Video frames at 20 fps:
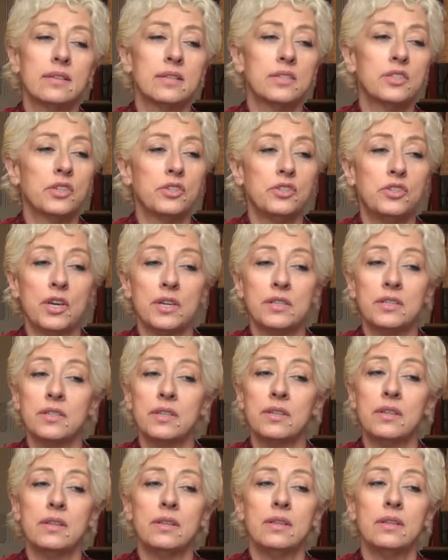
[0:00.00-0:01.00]
that
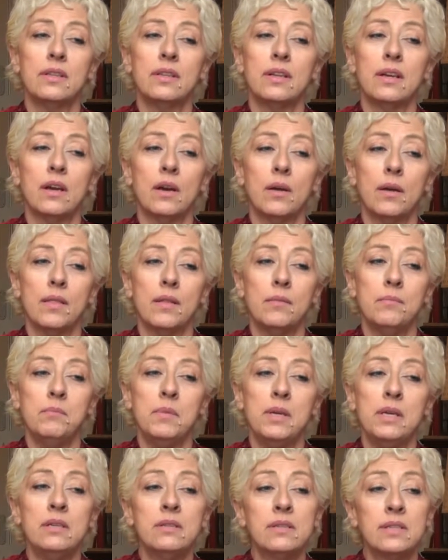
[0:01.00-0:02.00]
suggested the
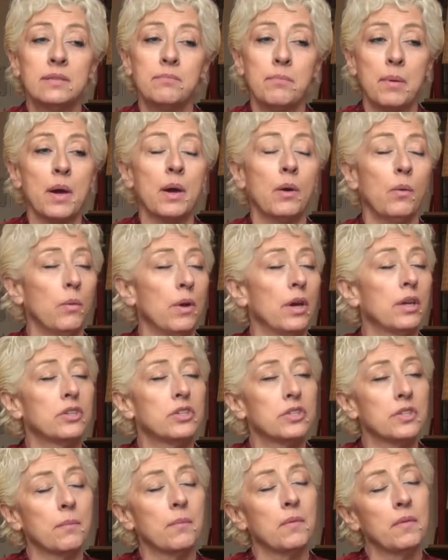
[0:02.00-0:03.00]
means by
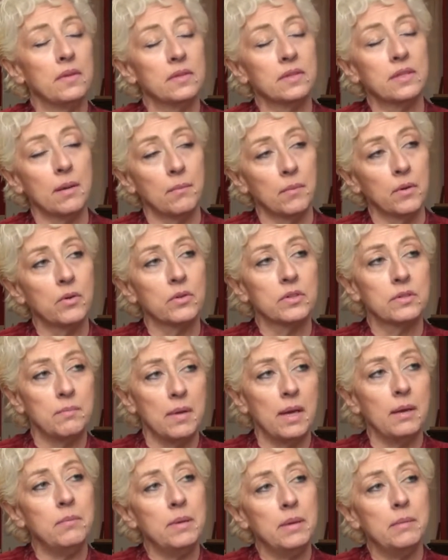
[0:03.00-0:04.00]
which some of these chemicals
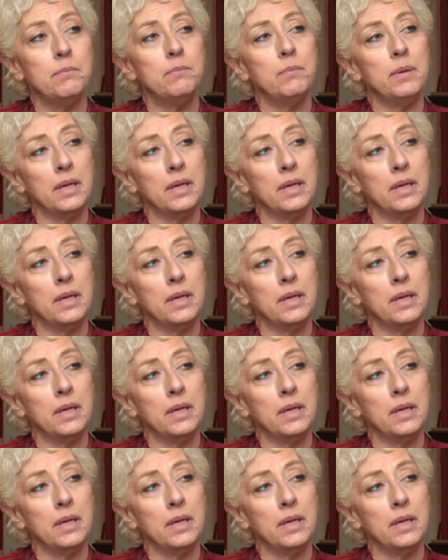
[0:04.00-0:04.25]
may be